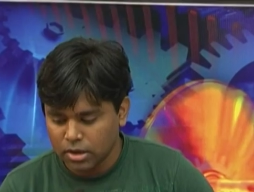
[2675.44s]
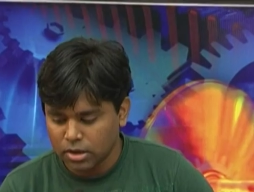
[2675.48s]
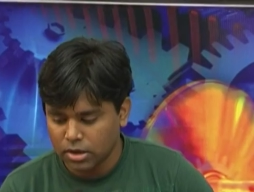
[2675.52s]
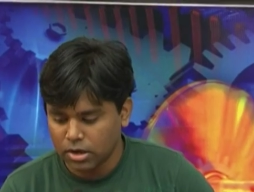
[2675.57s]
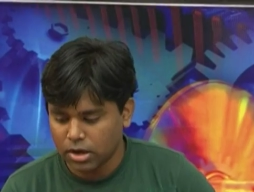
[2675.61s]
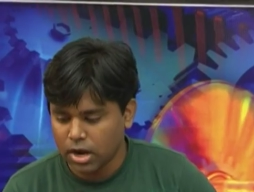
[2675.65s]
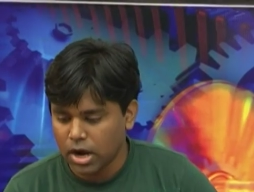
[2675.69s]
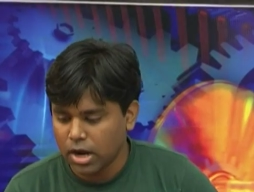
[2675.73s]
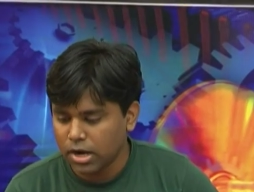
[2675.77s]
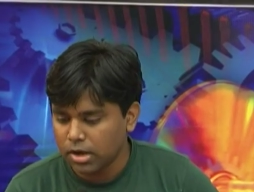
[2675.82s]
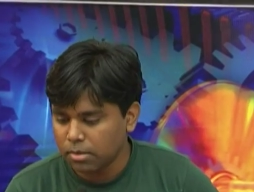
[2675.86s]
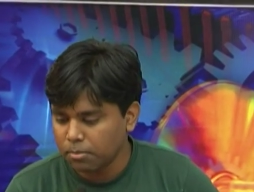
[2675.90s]

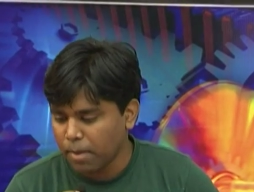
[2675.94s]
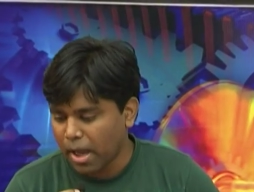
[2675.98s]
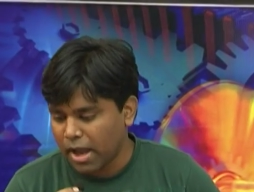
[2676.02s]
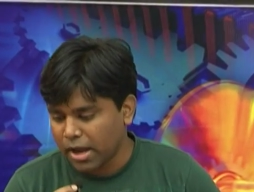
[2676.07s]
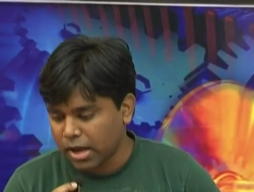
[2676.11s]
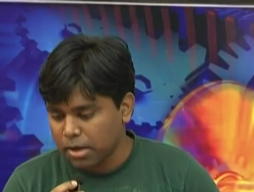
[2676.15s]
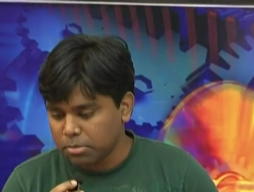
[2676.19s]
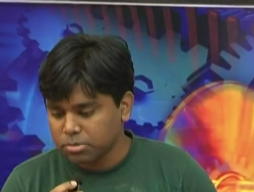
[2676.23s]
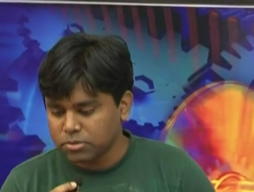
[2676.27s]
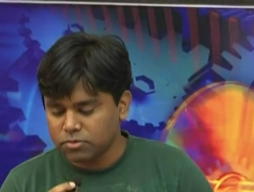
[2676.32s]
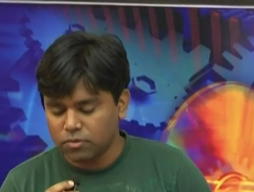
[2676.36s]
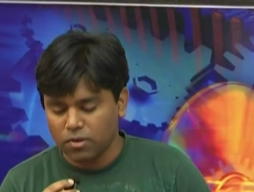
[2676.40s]
Regarding
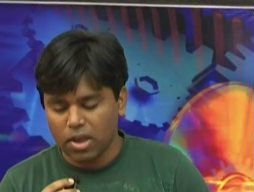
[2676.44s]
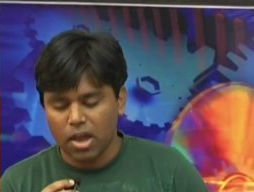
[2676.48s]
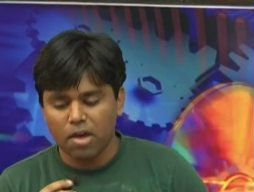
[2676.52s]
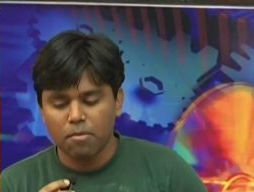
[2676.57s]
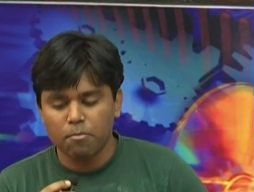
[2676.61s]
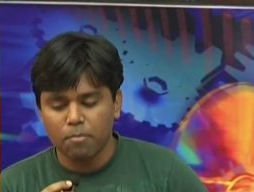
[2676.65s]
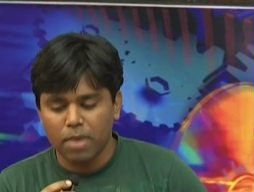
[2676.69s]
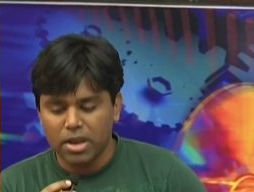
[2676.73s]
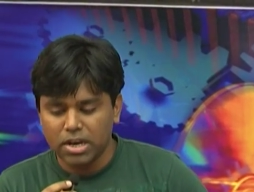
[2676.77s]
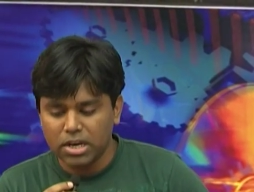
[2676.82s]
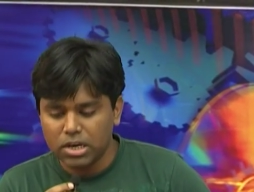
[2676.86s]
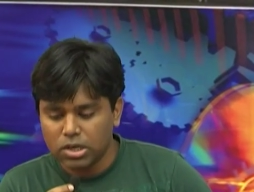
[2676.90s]
backups we have
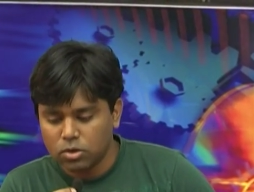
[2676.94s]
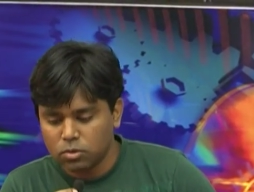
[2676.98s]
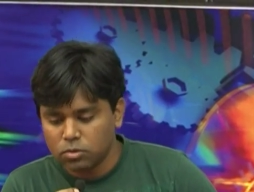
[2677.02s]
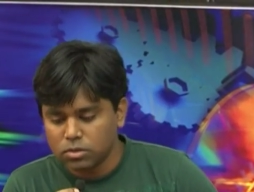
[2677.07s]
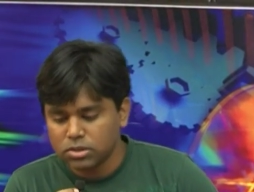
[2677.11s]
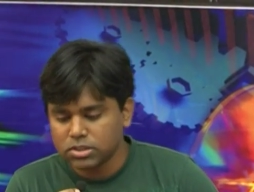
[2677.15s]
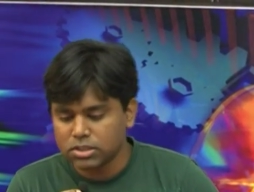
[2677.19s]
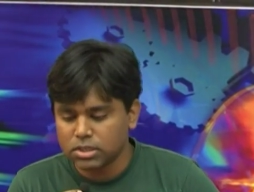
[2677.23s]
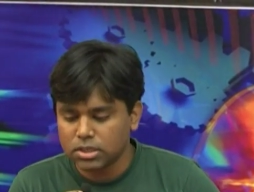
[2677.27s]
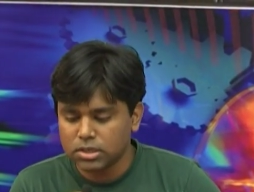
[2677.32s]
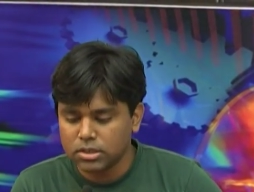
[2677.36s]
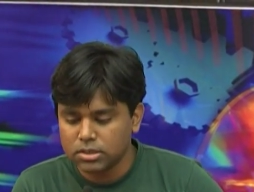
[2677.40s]
many
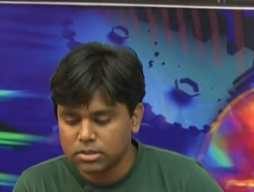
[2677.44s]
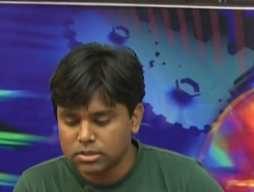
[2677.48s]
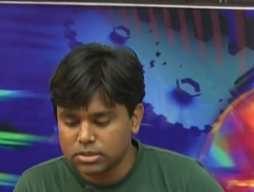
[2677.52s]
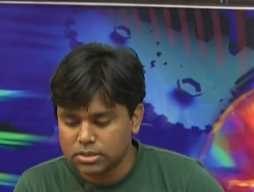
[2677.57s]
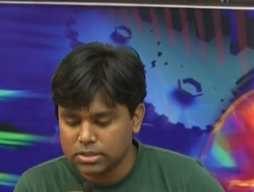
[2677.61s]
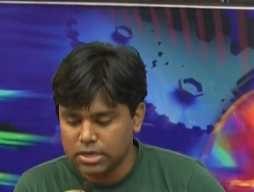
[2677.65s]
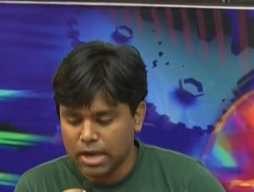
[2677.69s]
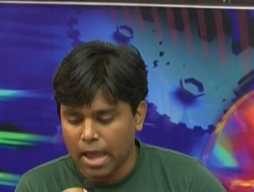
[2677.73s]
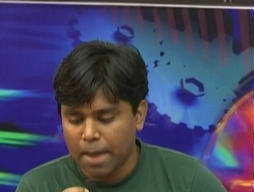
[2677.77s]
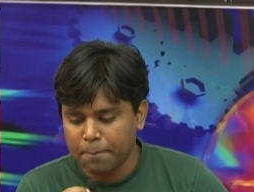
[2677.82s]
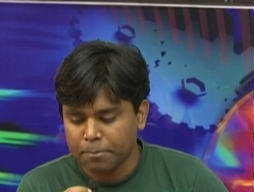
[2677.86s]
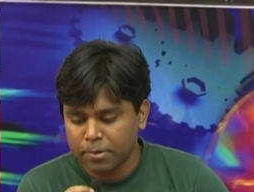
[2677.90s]
tools in
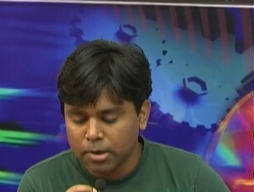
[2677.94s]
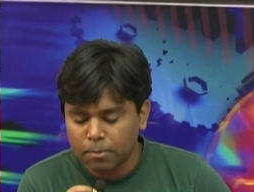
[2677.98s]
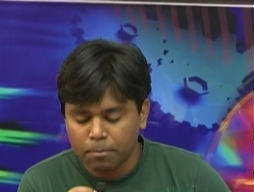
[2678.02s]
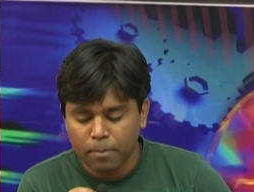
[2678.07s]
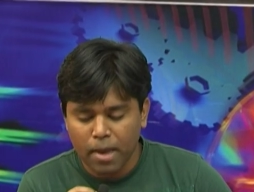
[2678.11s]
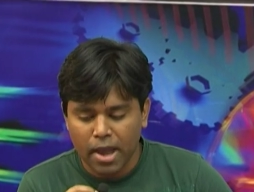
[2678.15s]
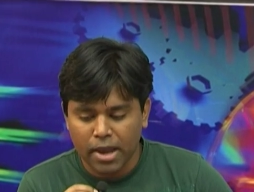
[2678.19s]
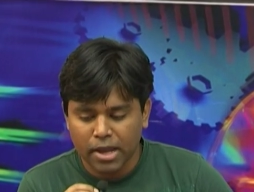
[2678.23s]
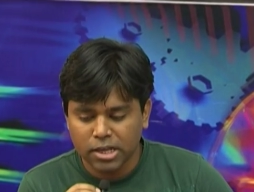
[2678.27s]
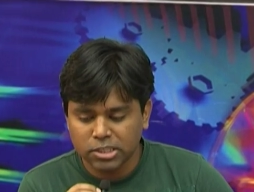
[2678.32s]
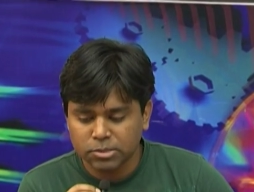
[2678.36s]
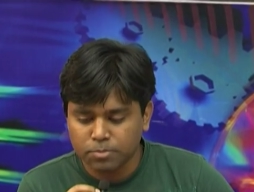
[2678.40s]
synaptic
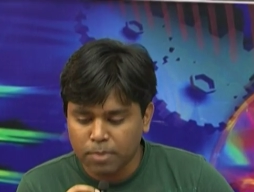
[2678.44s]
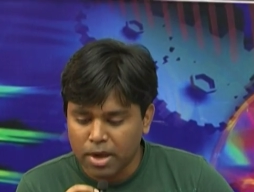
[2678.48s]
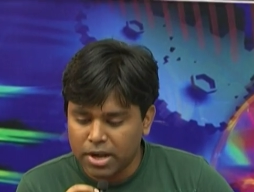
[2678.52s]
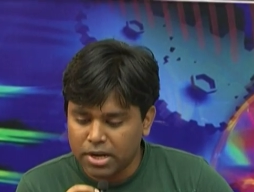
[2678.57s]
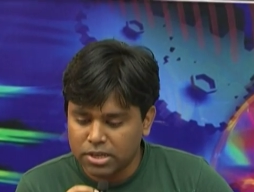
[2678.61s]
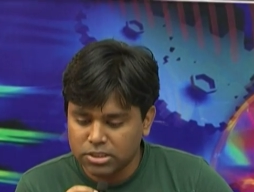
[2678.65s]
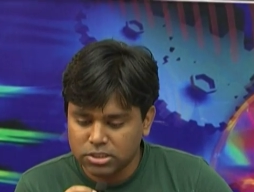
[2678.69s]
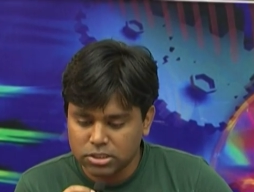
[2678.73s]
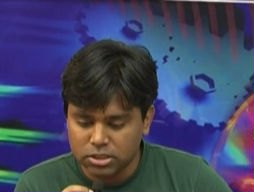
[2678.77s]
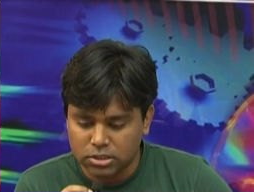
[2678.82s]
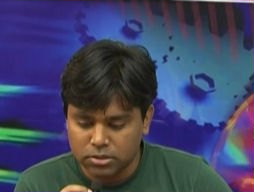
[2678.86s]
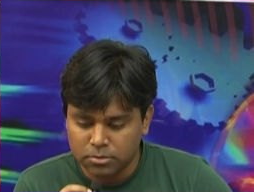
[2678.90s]
package
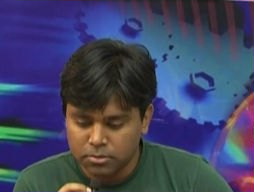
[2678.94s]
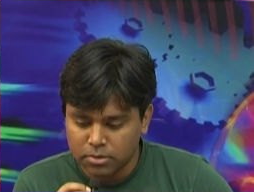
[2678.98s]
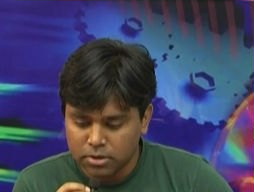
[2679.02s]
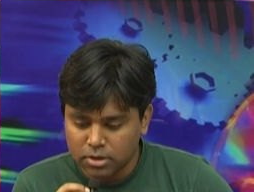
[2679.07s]
manager.